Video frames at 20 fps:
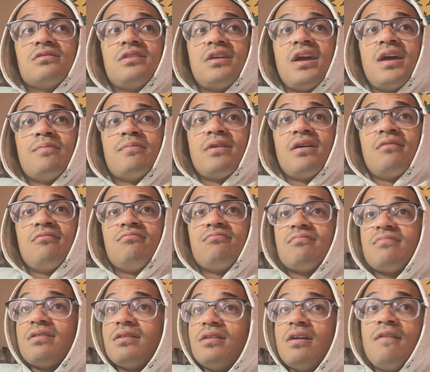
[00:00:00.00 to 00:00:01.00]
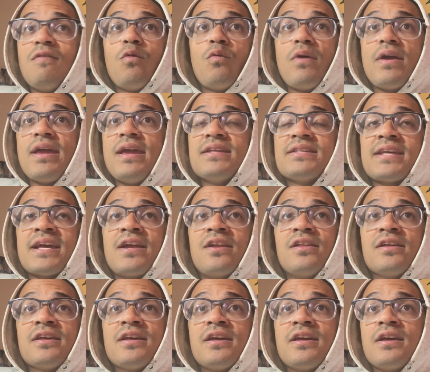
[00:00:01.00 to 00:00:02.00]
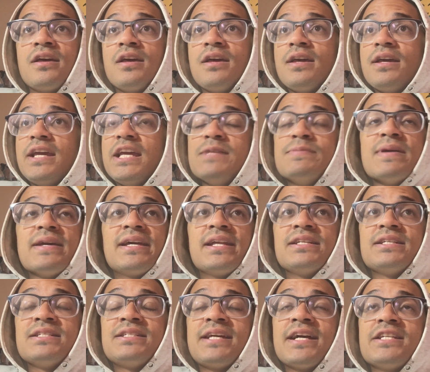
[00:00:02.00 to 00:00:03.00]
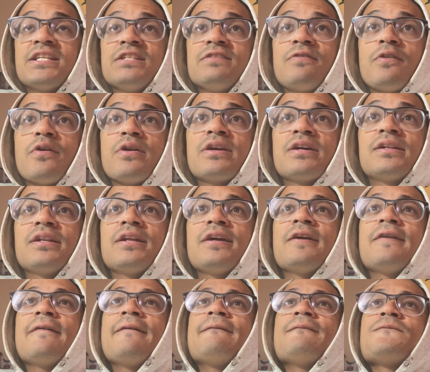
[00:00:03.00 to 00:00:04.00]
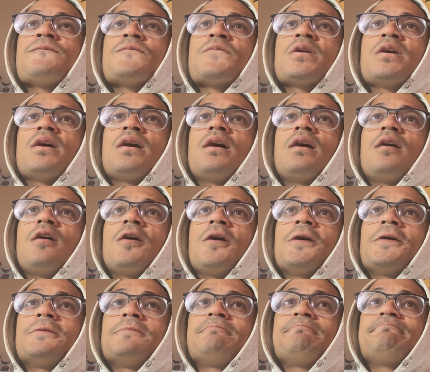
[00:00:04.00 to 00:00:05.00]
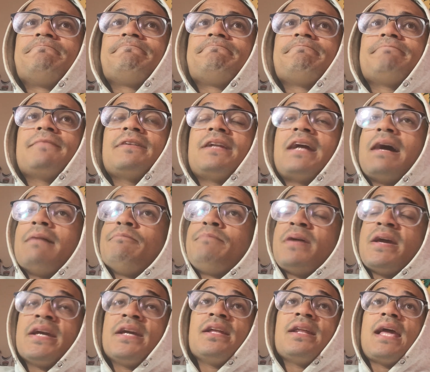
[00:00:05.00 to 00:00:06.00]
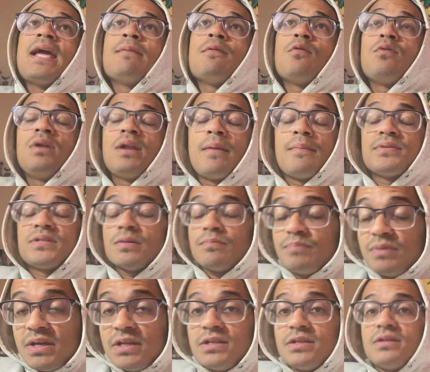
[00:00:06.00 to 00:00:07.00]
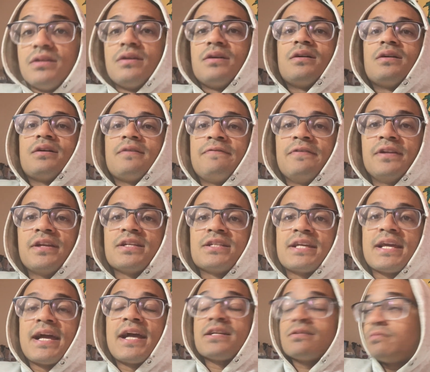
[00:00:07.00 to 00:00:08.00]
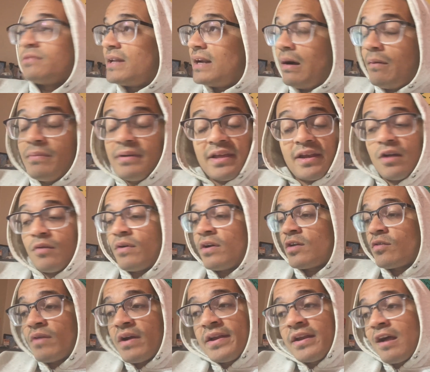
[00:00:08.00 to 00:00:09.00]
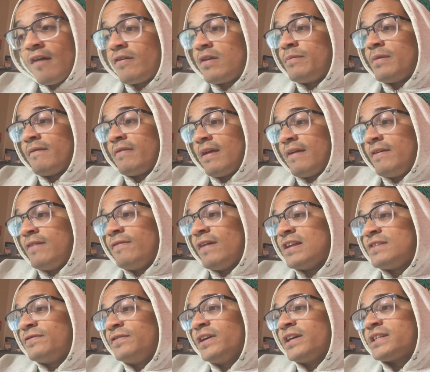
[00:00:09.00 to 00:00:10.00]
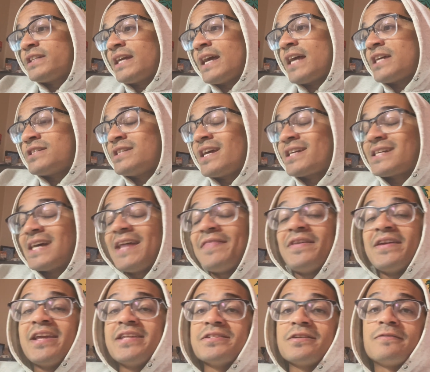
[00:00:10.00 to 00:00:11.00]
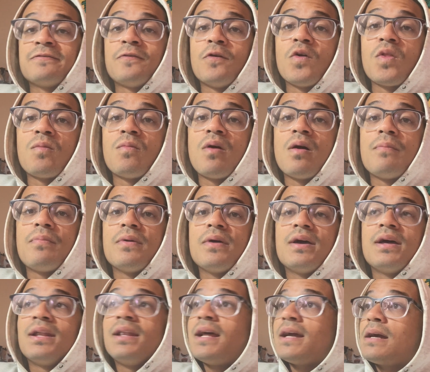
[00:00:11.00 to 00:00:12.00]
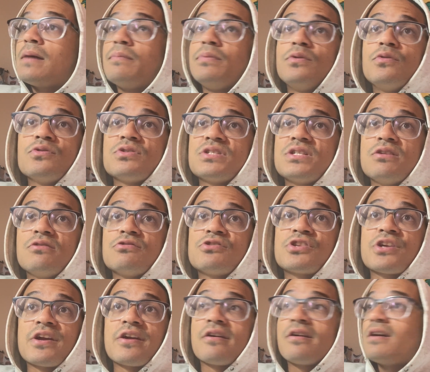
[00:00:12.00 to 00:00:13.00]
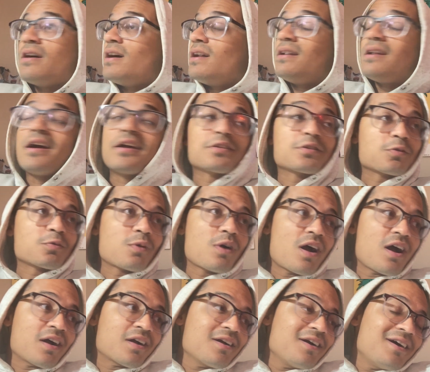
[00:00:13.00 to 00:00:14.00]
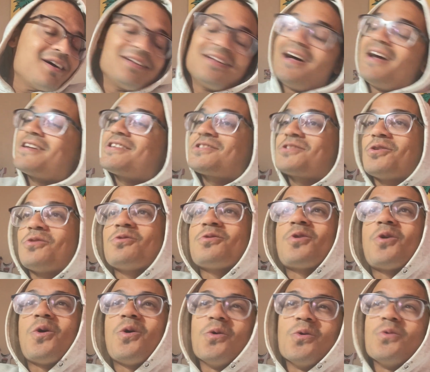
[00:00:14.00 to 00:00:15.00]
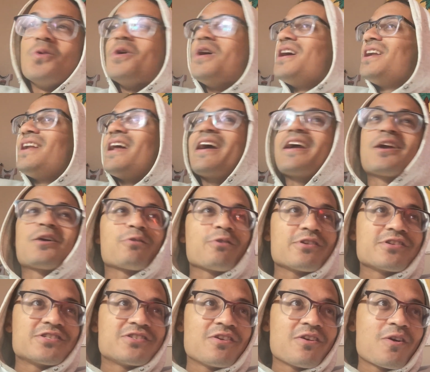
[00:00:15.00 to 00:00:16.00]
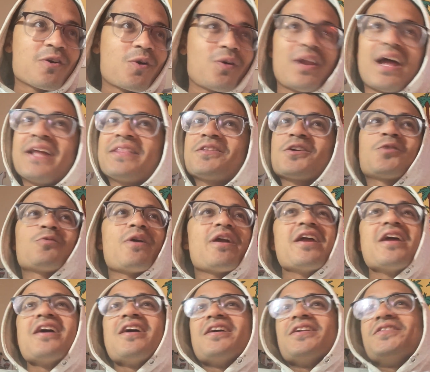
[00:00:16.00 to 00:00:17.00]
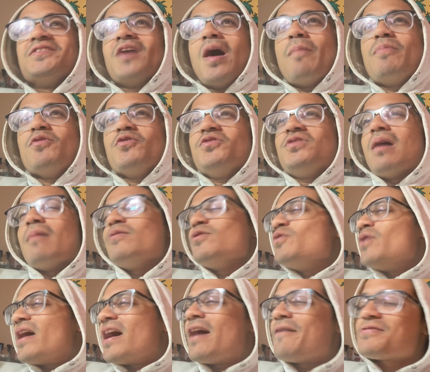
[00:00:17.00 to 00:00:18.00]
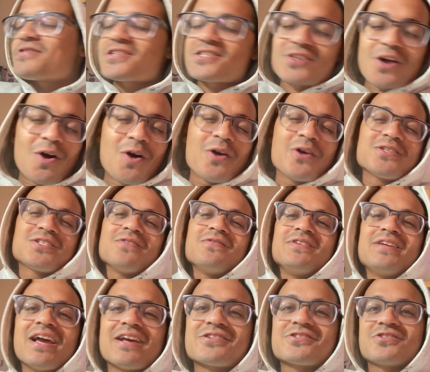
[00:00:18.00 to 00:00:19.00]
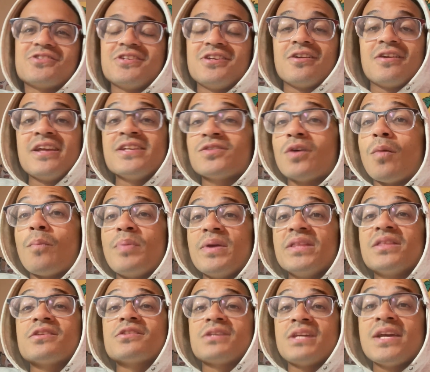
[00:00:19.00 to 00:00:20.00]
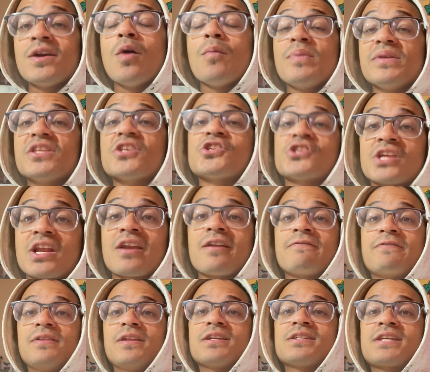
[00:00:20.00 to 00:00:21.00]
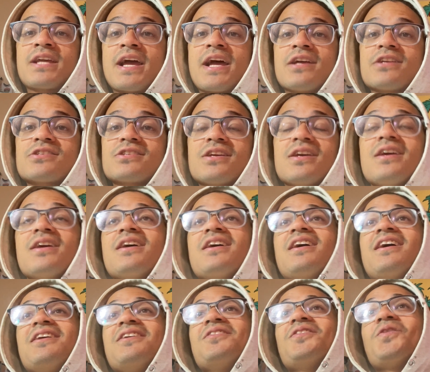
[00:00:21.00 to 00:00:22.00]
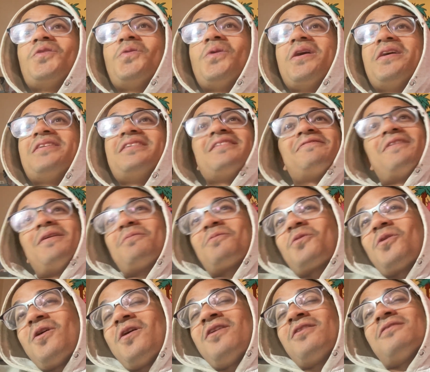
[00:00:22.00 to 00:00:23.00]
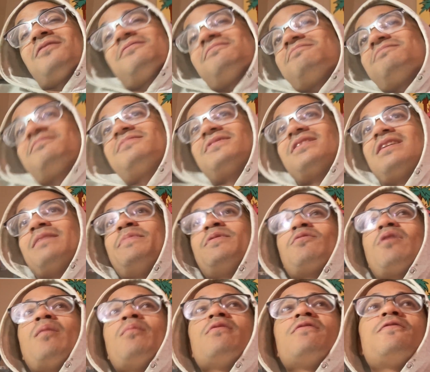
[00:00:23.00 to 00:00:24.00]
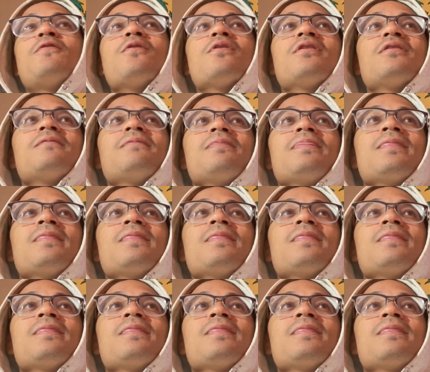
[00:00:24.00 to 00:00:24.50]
yeah, man, love the way he's handling it. He's making his intentions very clear. And I'm picking Emma Williams to beat Felix Cash. I'm getting on record right now. If he fights Felix Cash next, I think he's going to fold him up like a blue steel chair, like The Rock, like Stone Cold, like Chris Jericho, like the great WWF stars of yesteryear. He's going to beat the shit out of Felix Cash. And you know what? If I'm wrong, I've been wrong before.